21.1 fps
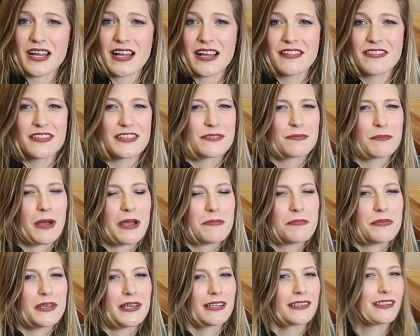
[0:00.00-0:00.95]
and this
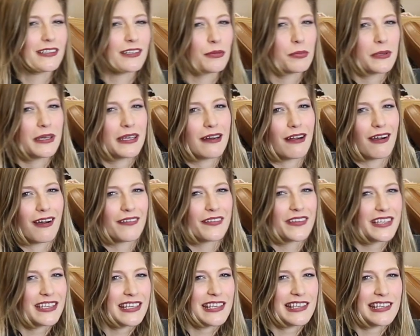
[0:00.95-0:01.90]
might be a little bit on
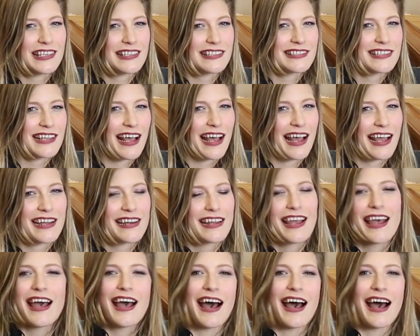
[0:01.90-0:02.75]
the geeky side,